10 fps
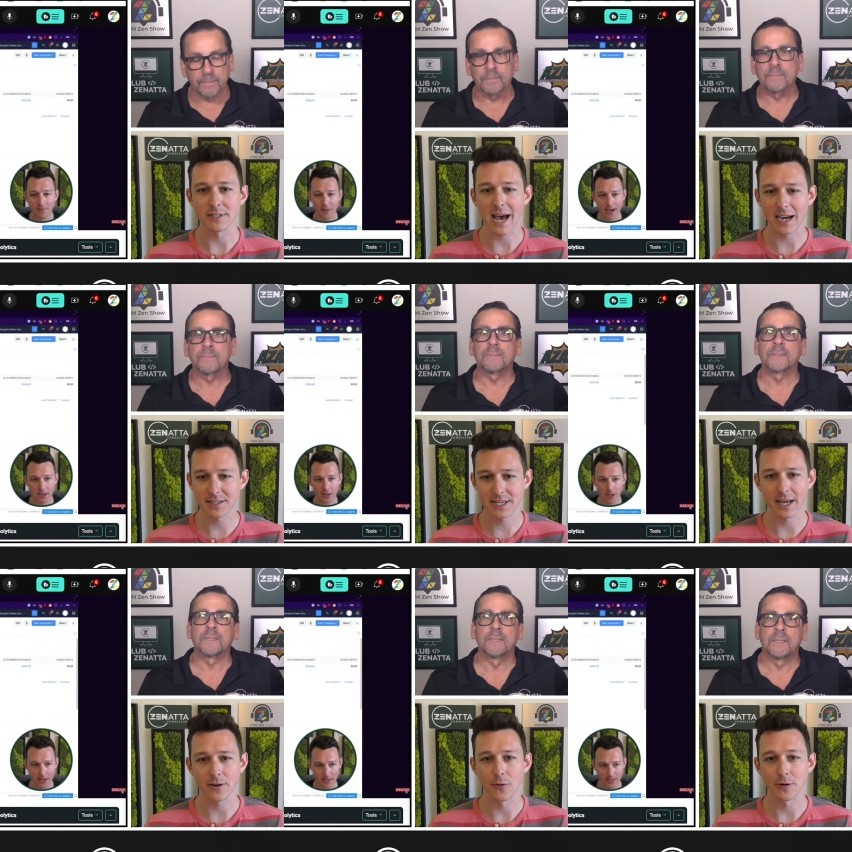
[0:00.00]
Speaker 1: tax
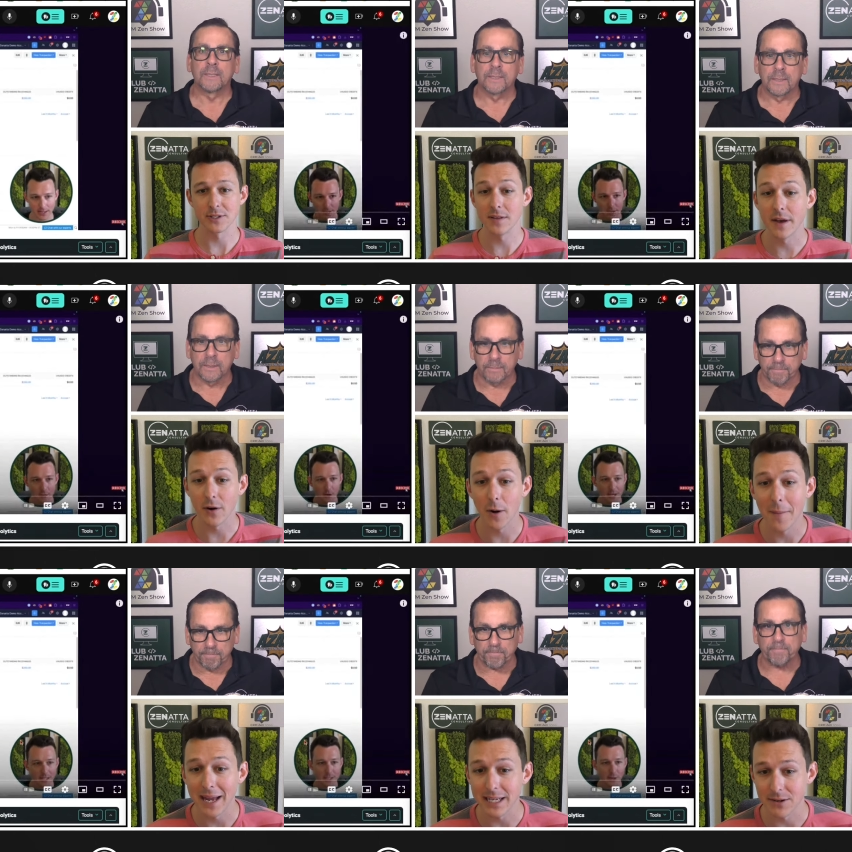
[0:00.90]
categories, and there are
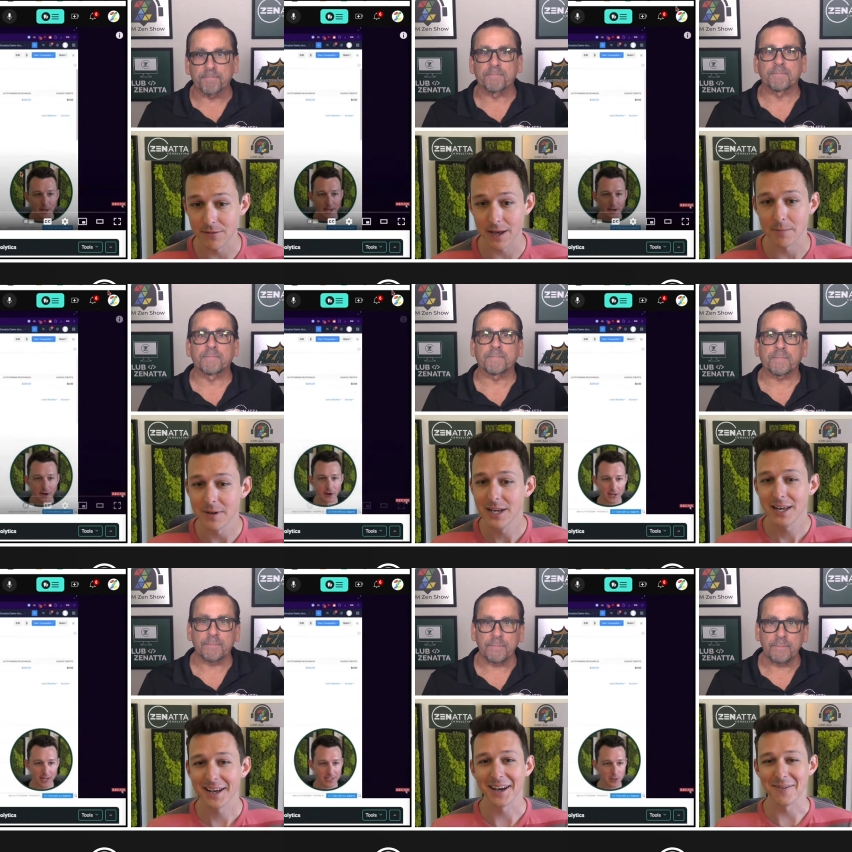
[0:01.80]
many of them.
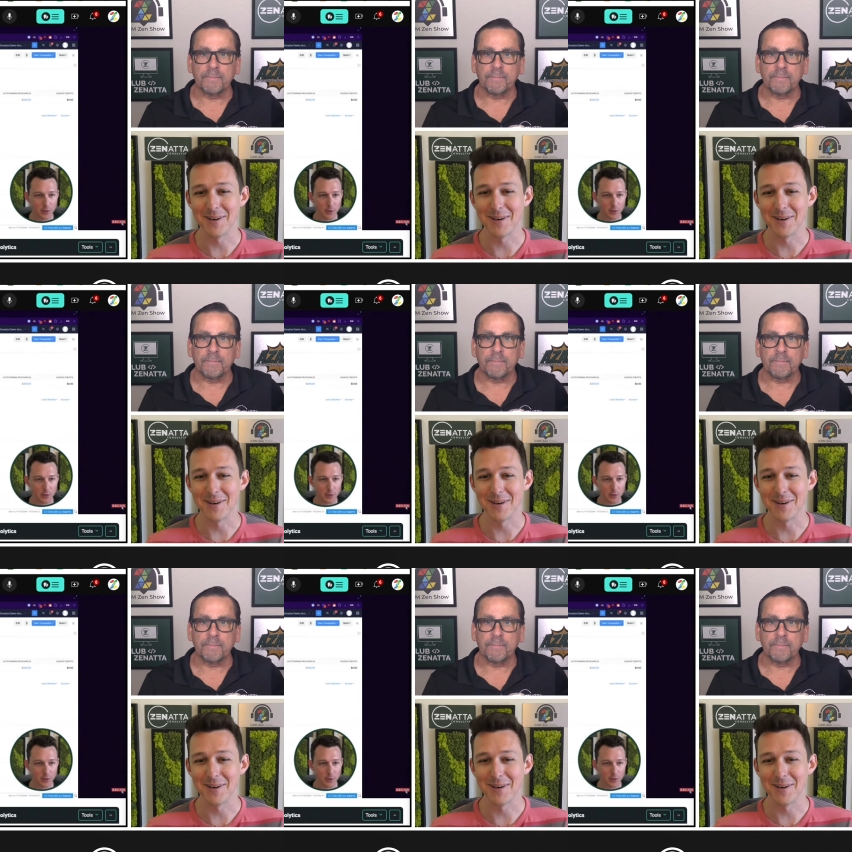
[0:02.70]
Um,